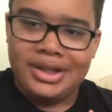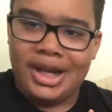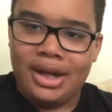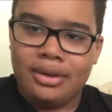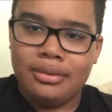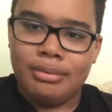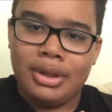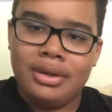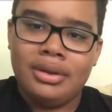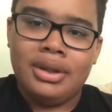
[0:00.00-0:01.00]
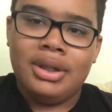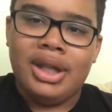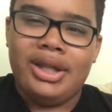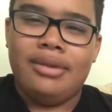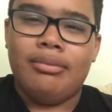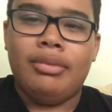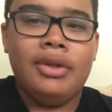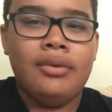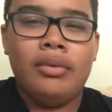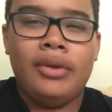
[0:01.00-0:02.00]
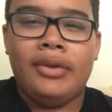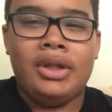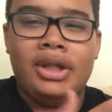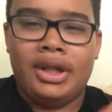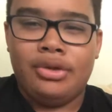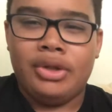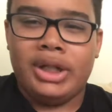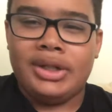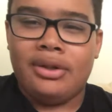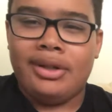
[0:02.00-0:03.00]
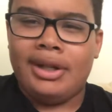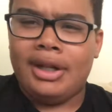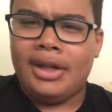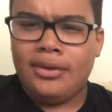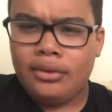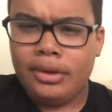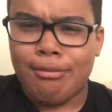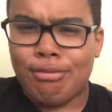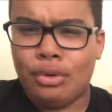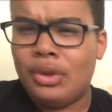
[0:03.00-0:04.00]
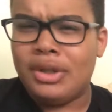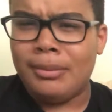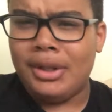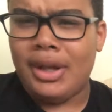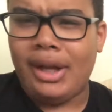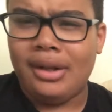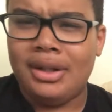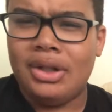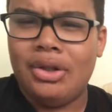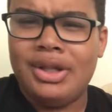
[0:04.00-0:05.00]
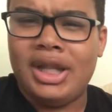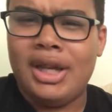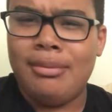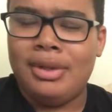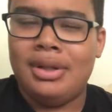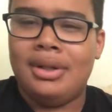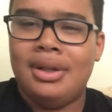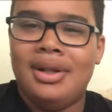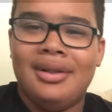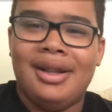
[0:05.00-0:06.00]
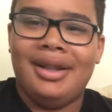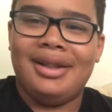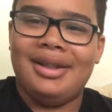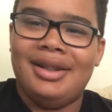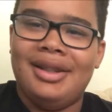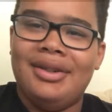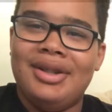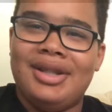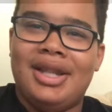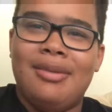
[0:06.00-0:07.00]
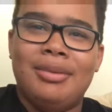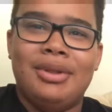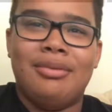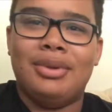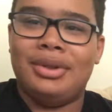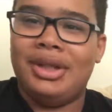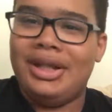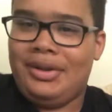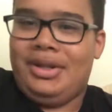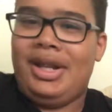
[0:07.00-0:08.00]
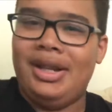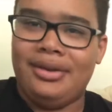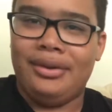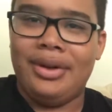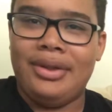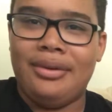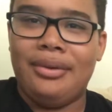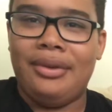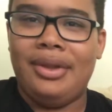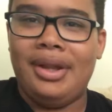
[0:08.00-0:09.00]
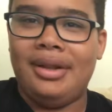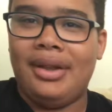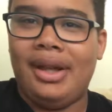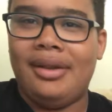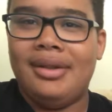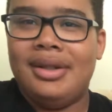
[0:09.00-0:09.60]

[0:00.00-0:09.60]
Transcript: down, but it, even if it does try to slow down, it never really bores me. Like, it always kept me, like, it always kept me really entertained throughout the whole thing. Like,